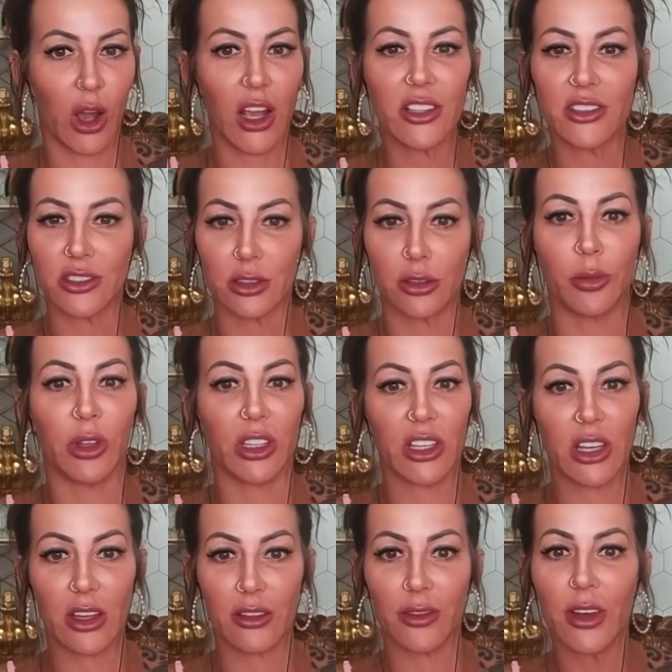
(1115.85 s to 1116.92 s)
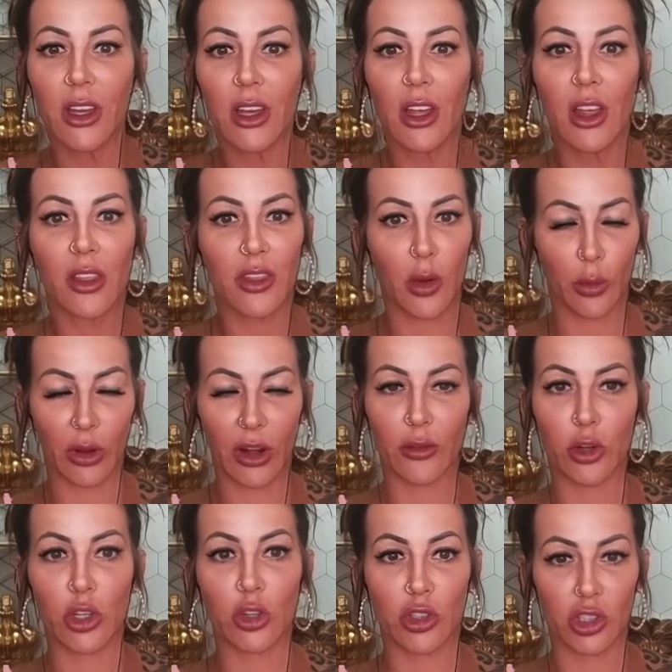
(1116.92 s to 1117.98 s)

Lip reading: I still believe that whatever you're